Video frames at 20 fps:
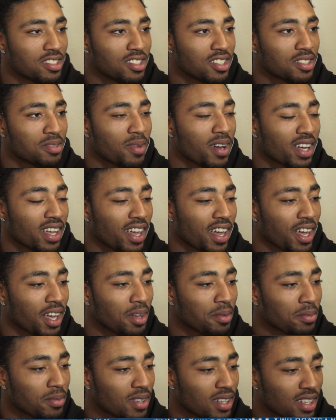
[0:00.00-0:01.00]
is just my
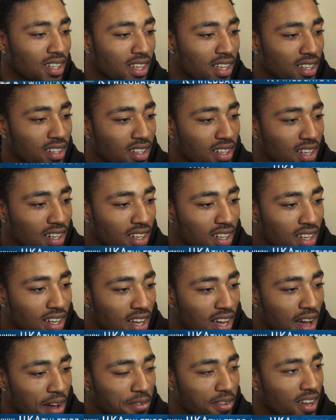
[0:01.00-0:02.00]
game, and uh,
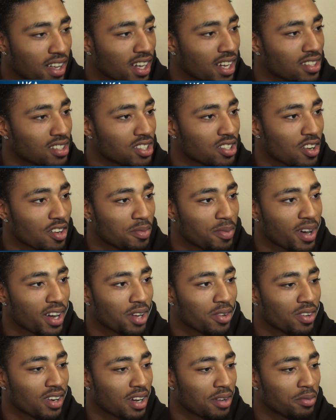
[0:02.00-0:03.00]
I finally got to show
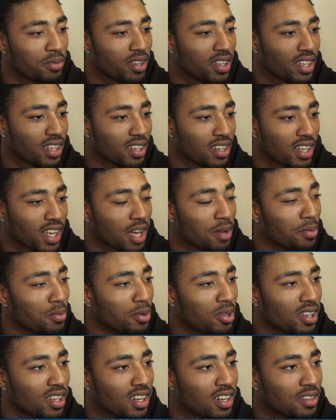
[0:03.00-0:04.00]
everybody what I'm really
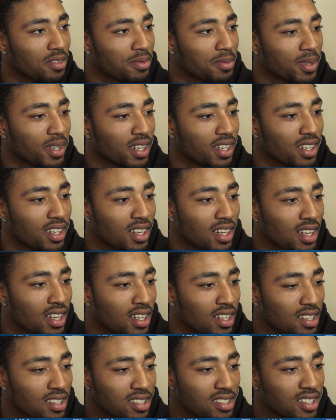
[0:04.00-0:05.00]
capable of. But
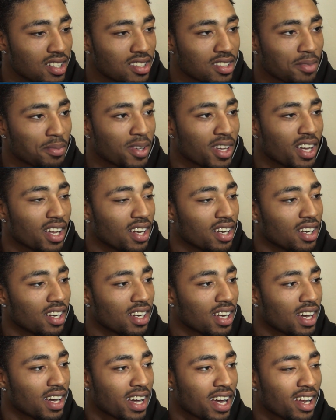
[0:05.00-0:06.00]
this is just the beginning,
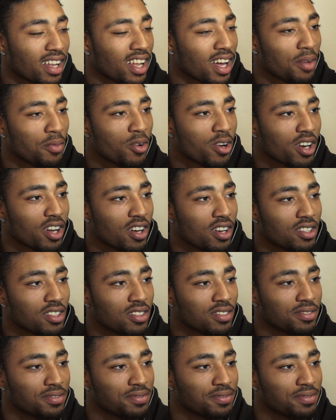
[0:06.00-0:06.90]
and I got a lot more to go.